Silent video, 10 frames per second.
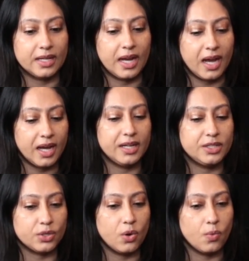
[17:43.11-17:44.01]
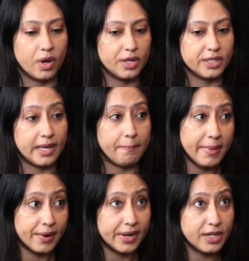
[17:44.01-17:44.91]
I don't want to get
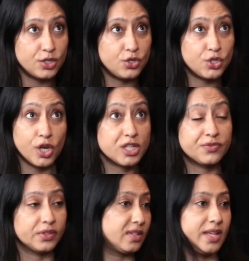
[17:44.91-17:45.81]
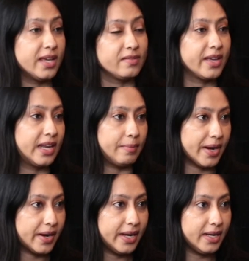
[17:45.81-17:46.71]
married just for the sake of getting
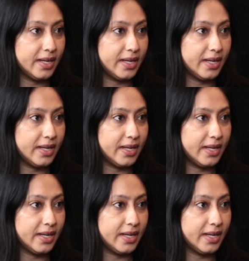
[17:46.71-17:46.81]
married.